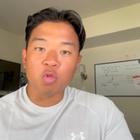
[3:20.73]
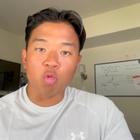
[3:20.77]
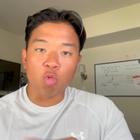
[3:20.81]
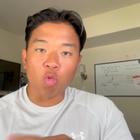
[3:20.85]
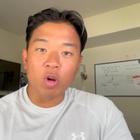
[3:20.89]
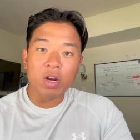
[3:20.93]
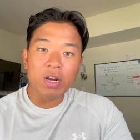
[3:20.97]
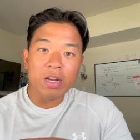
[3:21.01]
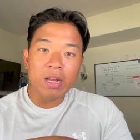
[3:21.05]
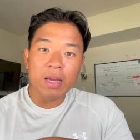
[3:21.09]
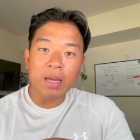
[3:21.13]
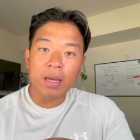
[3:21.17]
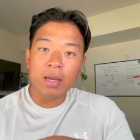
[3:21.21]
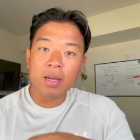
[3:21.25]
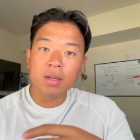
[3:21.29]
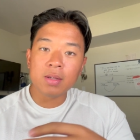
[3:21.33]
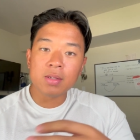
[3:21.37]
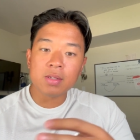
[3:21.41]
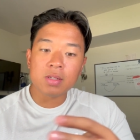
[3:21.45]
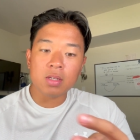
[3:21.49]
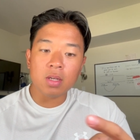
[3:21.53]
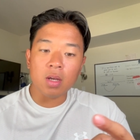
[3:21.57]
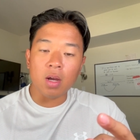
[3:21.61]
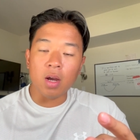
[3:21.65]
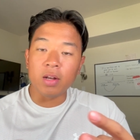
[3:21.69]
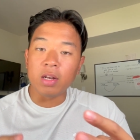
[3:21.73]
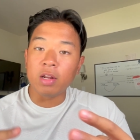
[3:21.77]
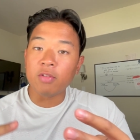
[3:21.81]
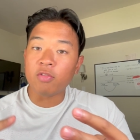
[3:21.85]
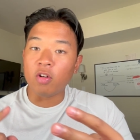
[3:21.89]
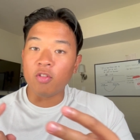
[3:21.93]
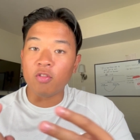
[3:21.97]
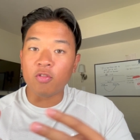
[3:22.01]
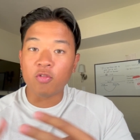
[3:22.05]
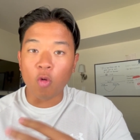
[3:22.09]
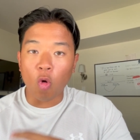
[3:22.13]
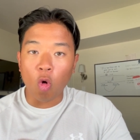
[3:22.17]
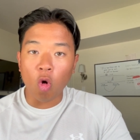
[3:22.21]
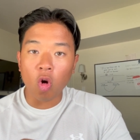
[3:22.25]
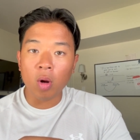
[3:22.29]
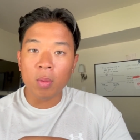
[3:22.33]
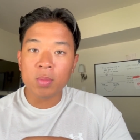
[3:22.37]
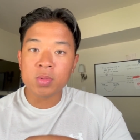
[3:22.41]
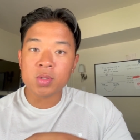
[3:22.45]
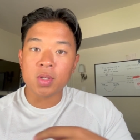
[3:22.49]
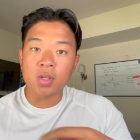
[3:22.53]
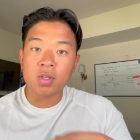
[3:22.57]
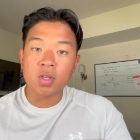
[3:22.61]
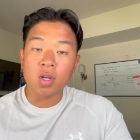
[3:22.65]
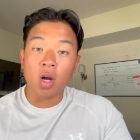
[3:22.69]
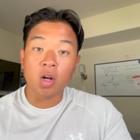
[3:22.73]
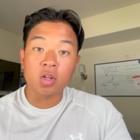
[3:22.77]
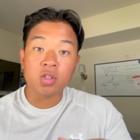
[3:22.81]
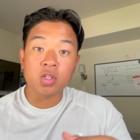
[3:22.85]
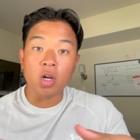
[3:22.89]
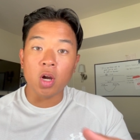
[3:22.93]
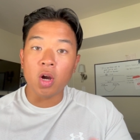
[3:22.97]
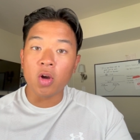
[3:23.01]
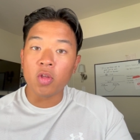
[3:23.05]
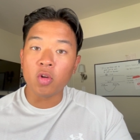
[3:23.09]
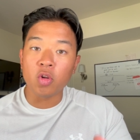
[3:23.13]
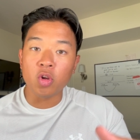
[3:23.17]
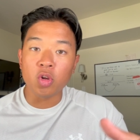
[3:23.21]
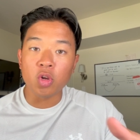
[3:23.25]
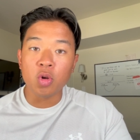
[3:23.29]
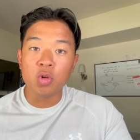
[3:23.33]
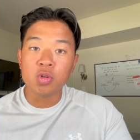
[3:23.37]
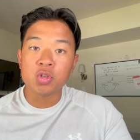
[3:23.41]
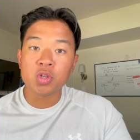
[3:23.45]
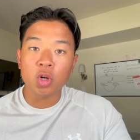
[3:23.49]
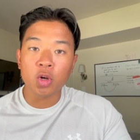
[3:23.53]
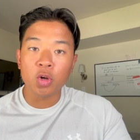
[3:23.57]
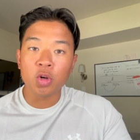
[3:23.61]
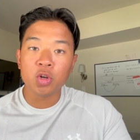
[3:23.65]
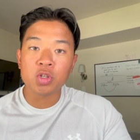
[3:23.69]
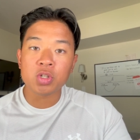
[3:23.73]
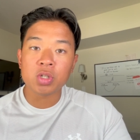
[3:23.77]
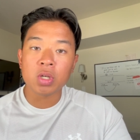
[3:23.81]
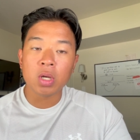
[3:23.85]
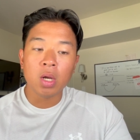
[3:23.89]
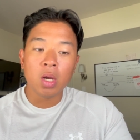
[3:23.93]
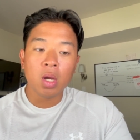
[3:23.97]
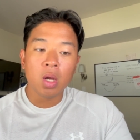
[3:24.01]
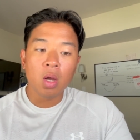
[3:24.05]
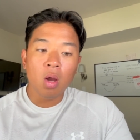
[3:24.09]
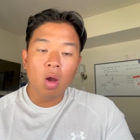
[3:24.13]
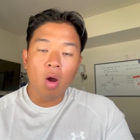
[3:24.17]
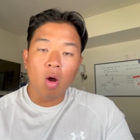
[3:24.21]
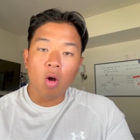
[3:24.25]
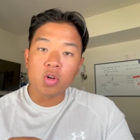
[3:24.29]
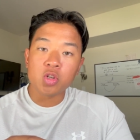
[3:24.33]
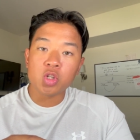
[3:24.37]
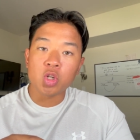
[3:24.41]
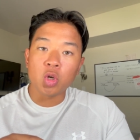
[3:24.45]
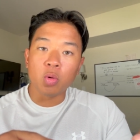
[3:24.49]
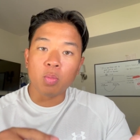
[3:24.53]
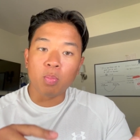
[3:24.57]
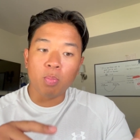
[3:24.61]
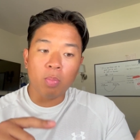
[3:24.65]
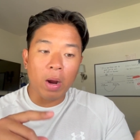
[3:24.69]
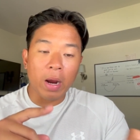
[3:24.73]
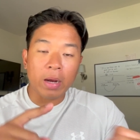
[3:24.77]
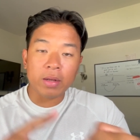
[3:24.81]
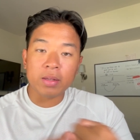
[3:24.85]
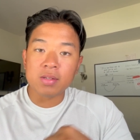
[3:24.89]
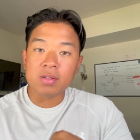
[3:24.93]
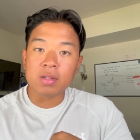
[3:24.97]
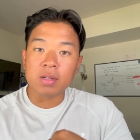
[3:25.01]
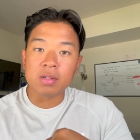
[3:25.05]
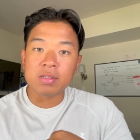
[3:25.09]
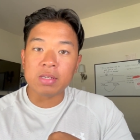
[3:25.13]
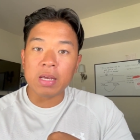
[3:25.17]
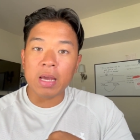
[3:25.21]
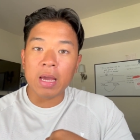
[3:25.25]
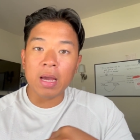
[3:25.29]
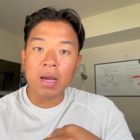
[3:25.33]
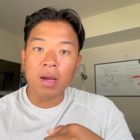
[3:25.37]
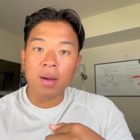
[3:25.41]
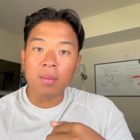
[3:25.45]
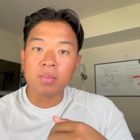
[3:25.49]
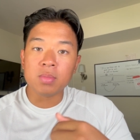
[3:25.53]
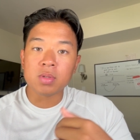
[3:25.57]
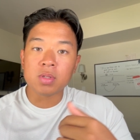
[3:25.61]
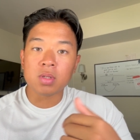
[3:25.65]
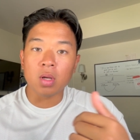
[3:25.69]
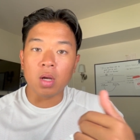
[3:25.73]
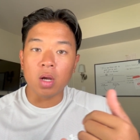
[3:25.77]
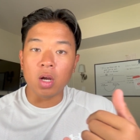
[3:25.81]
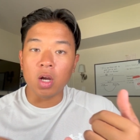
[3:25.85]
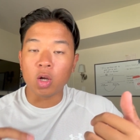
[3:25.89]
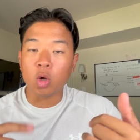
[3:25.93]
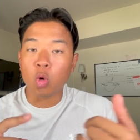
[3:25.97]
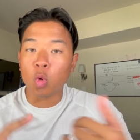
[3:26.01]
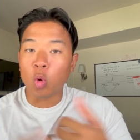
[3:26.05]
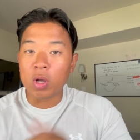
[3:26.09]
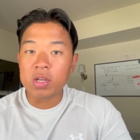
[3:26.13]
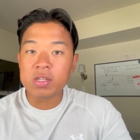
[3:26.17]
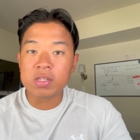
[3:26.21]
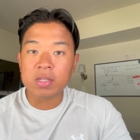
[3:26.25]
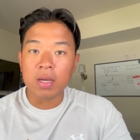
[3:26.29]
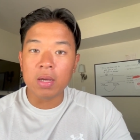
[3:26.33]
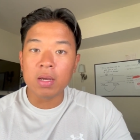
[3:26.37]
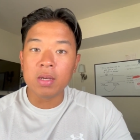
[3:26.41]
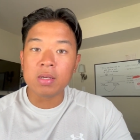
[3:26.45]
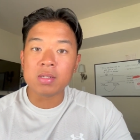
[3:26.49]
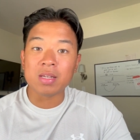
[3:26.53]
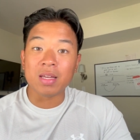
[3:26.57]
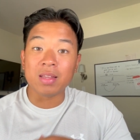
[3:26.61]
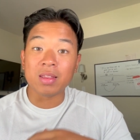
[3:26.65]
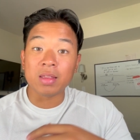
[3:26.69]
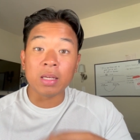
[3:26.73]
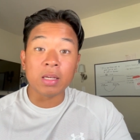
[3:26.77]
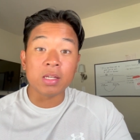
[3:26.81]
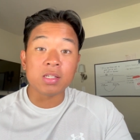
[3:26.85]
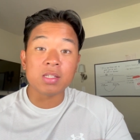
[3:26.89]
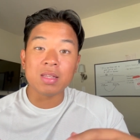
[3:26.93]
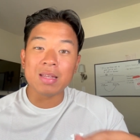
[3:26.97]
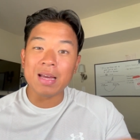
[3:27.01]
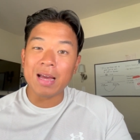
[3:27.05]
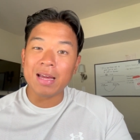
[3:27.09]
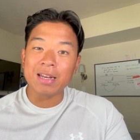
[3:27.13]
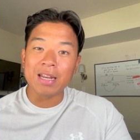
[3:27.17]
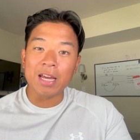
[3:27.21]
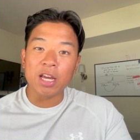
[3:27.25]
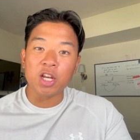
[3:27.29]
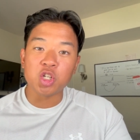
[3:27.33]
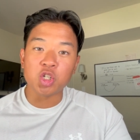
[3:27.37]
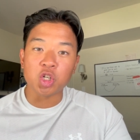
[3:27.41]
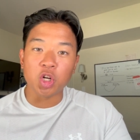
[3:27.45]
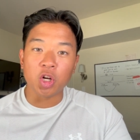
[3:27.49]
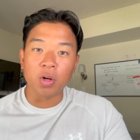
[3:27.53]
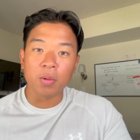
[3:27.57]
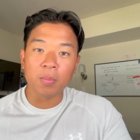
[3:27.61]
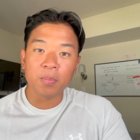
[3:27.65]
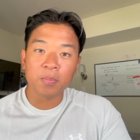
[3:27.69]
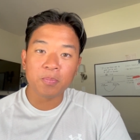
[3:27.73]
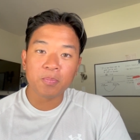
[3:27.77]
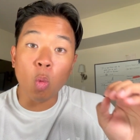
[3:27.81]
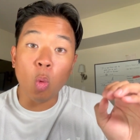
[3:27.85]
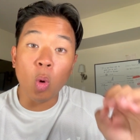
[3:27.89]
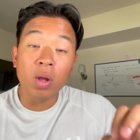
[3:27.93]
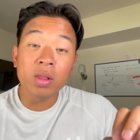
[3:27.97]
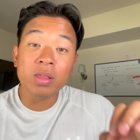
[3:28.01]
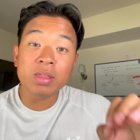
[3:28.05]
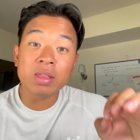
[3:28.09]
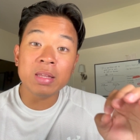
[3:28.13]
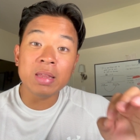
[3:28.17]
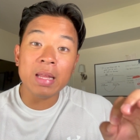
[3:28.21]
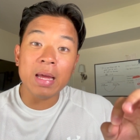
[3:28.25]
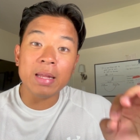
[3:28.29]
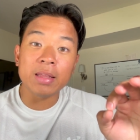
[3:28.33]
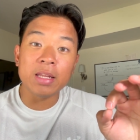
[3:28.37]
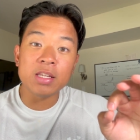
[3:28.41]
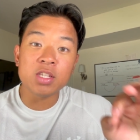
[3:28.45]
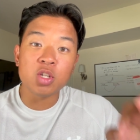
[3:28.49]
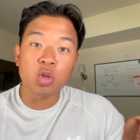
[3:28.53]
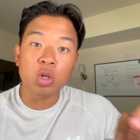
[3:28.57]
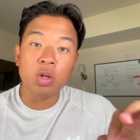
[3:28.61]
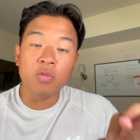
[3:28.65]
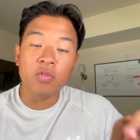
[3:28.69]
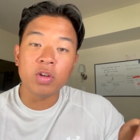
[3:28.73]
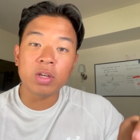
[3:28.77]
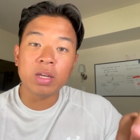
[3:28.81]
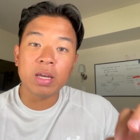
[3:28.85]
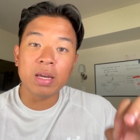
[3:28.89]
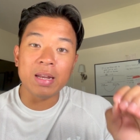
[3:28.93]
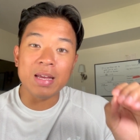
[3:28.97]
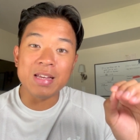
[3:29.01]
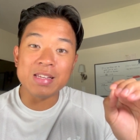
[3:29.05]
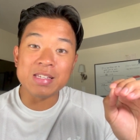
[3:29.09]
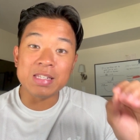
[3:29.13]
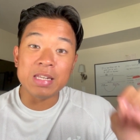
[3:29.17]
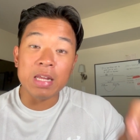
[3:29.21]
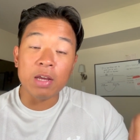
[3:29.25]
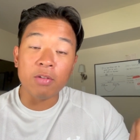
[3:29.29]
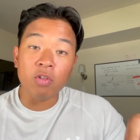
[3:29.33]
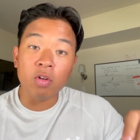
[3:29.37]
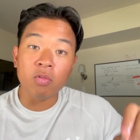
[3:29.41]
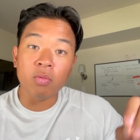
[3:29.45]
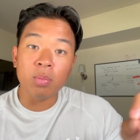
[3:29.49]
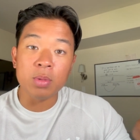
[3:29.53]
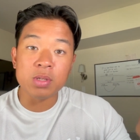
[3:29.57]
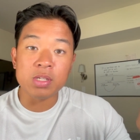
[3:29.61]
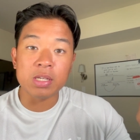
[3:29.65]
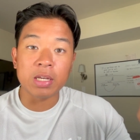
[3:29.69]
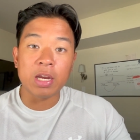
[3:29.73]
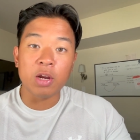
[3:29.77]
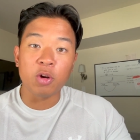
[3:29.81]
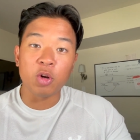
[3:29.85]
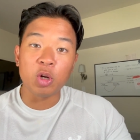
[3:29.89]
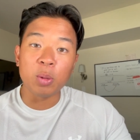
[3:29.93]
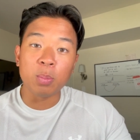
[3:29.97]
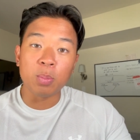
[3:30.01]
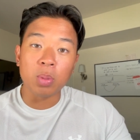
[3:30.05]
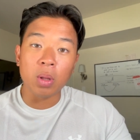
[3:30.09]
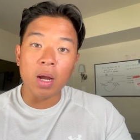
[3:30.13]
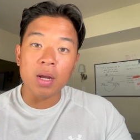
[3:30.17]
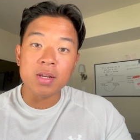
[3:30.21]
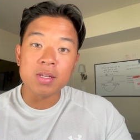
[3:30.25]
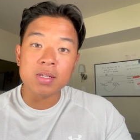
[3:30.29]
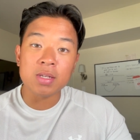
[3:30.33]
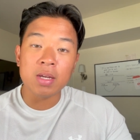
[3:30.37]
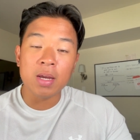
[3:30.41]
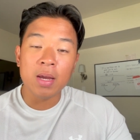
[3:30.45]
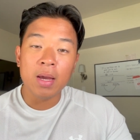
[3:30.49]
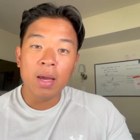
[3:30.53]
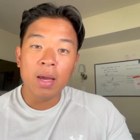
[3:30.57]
readings, uh, different forums to talk to other users, also practice exams, uh, quizzes, and things of that nature. One thing that this certificate is different from the Security Plus